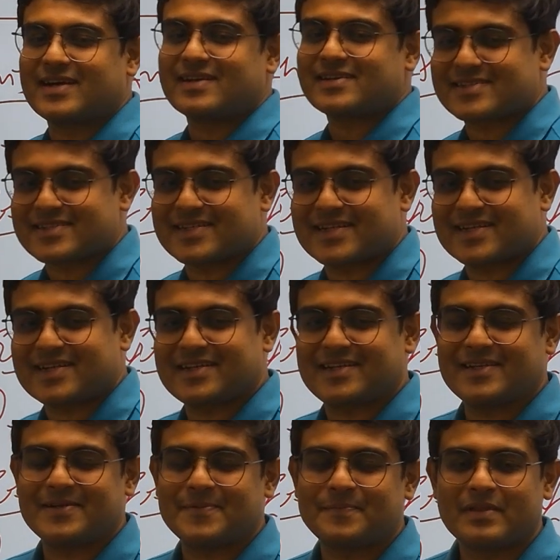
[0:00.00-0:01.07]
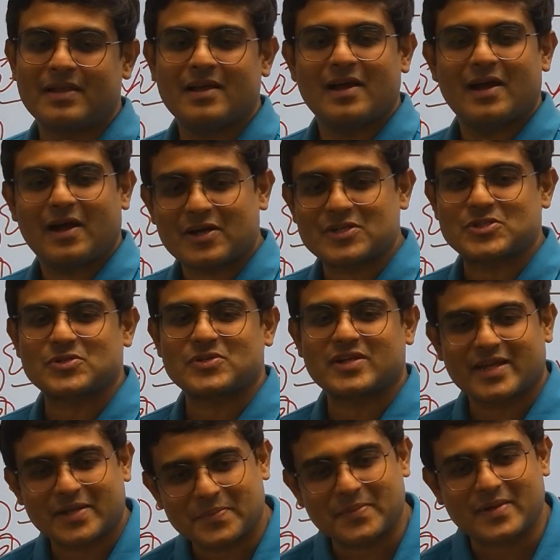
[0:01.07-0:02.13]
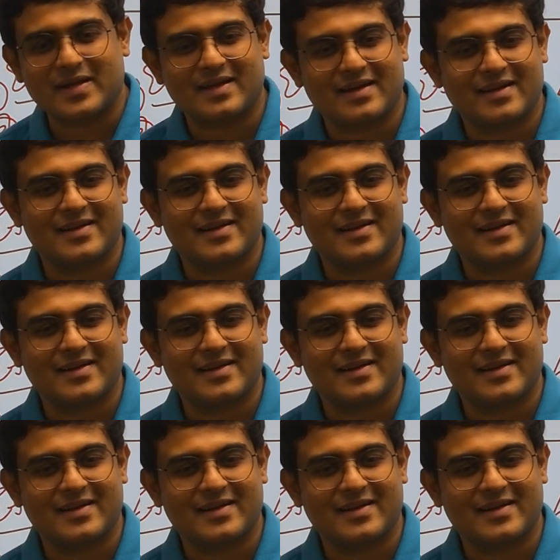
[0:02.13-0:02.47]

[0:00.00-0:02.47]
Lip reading: recently, Ashok Khemka.